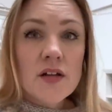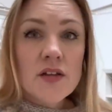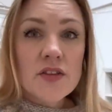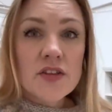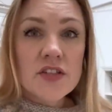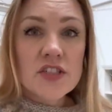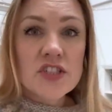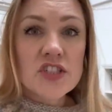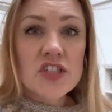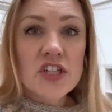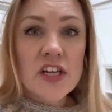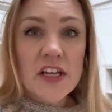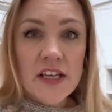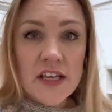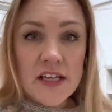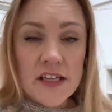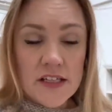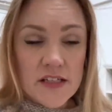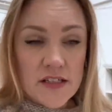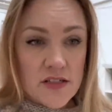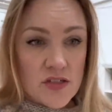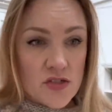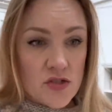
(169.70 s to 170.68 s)
The
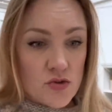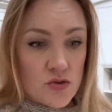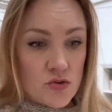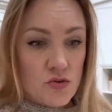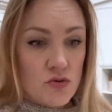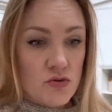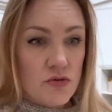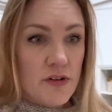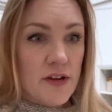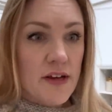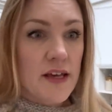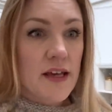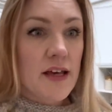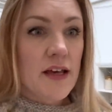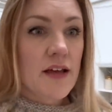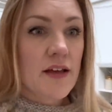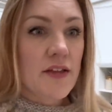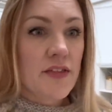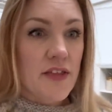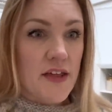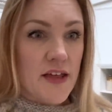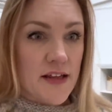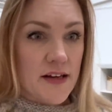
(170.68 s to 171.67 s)
chicken story
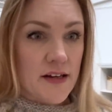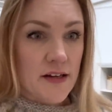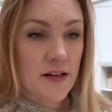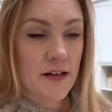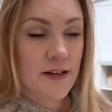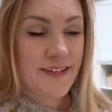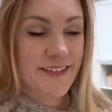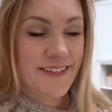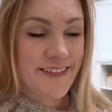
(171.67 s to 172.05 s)
then.